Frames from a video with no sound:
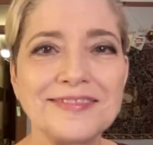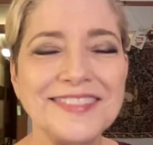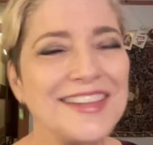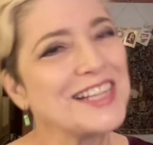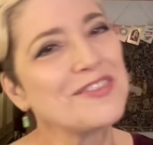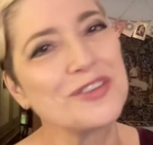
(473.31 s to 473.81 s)

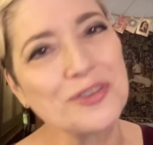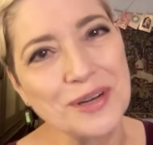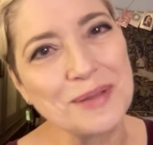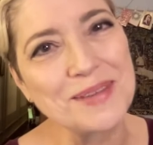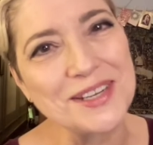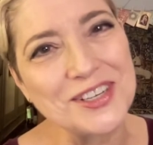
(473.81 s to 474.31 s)
Thanks for
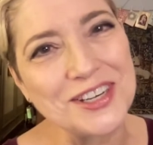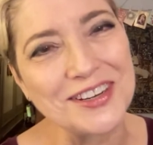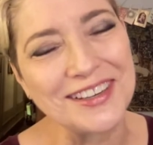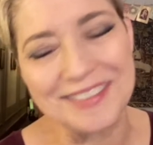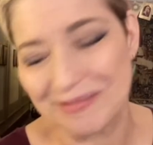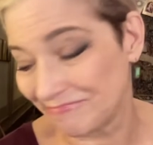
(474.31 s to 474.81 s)
joining me and
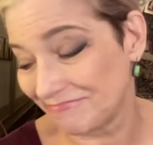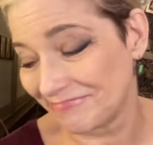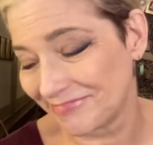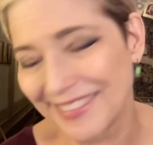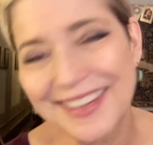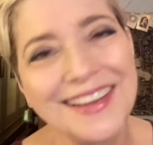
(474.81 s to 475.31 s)
Cherry.
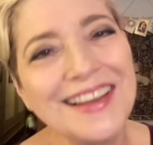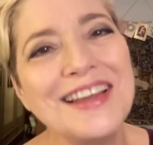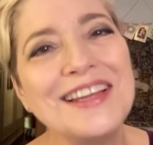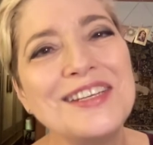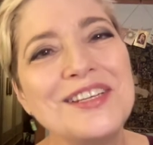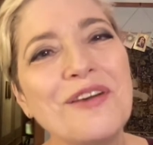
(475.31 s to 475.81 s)

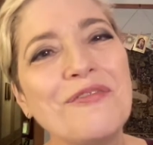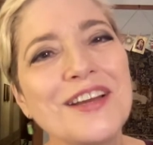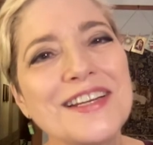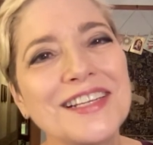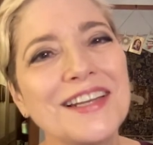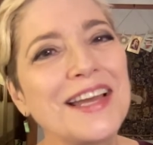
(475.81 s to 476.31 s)
Don't
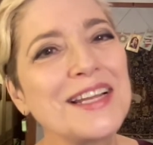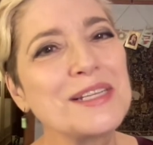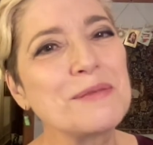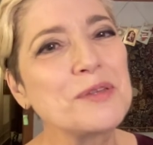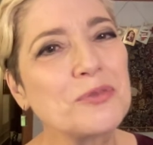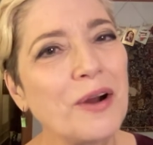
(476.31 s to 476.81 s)
forget to like and
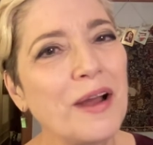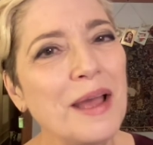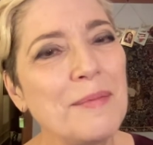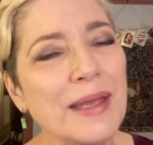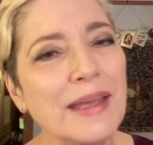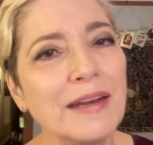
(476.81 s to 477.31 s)

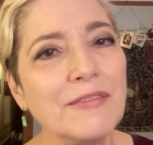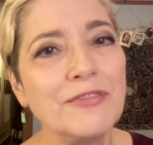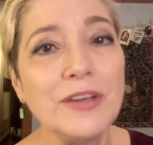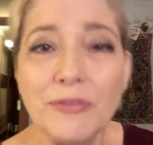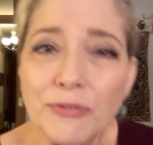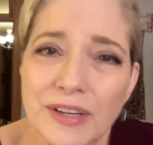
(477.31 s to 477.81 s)
subscribe, and
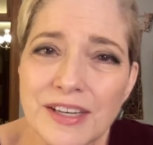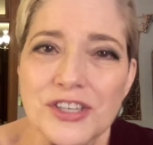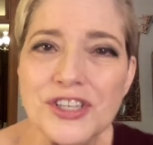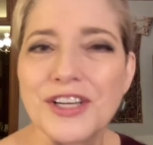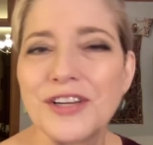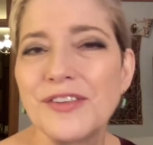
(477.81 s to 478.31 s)
feel free to
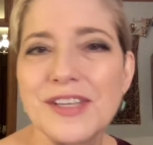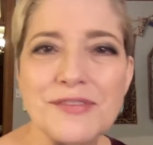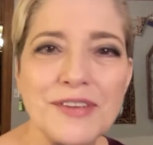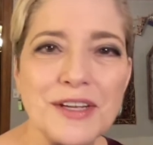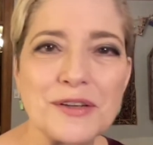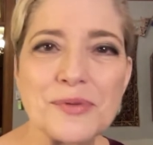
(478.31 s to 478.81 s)
share these
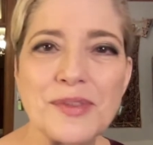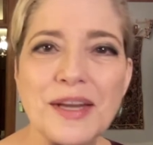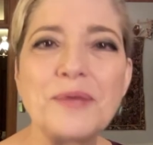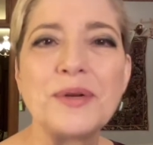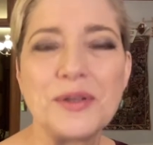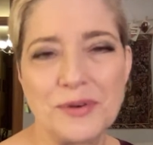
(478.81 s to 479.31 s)
videos with
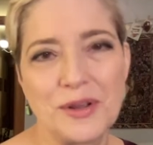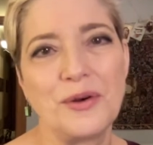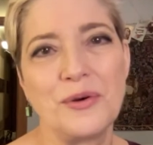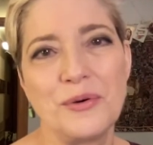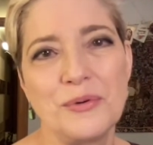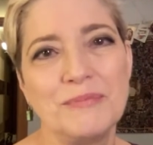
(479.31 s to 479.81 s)
anyone you
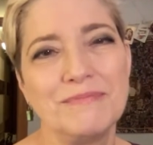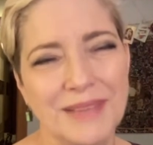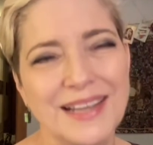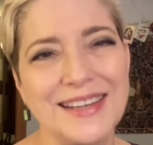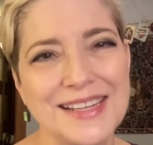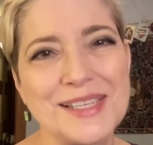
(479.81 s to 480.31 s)
know who might need